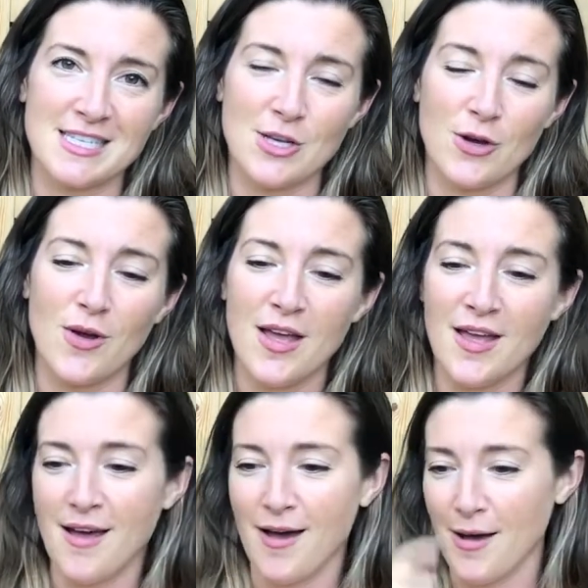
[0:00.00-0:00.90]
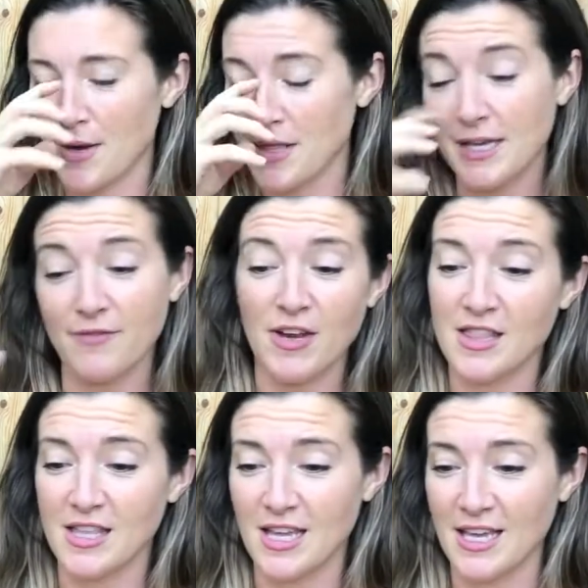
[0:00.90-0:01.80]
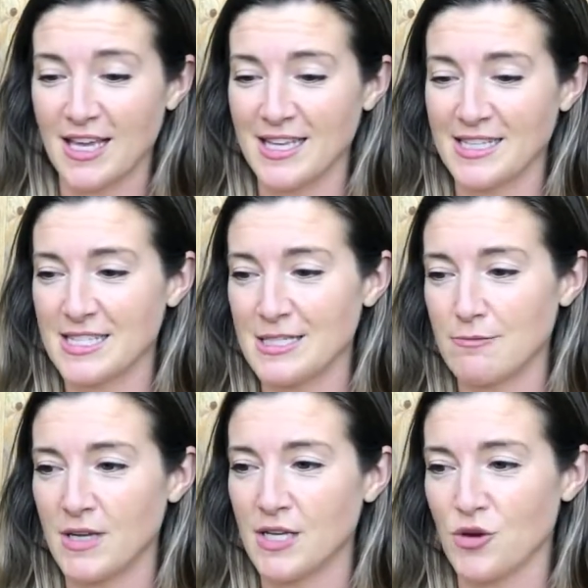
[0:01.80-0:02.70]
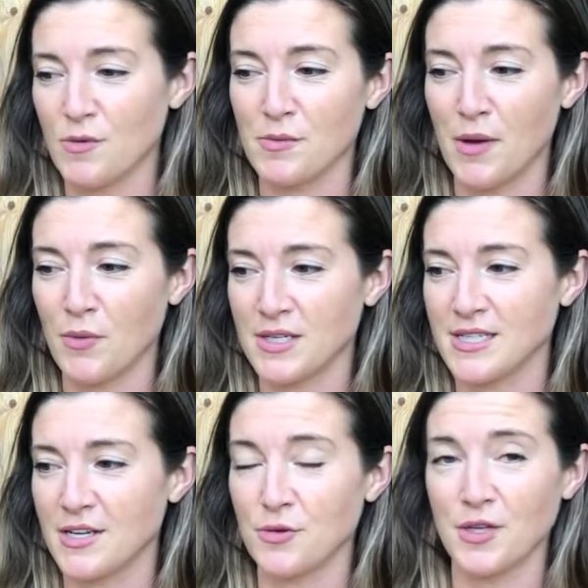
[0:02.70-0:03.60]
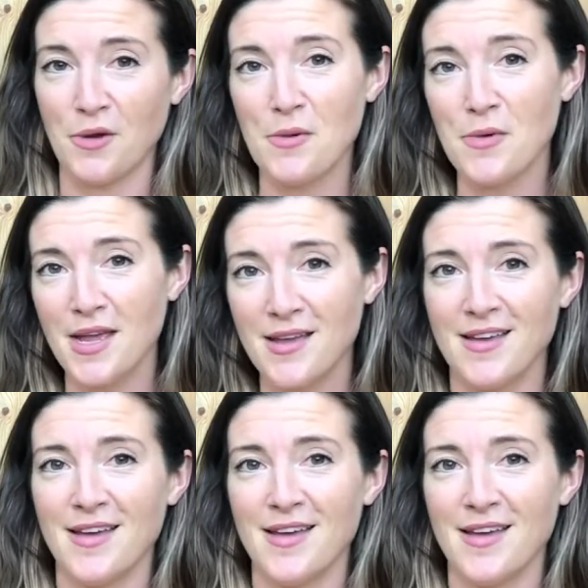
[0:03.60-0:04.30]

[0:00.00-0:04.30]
So I think if anything, it's interrupted my workday in a really great way,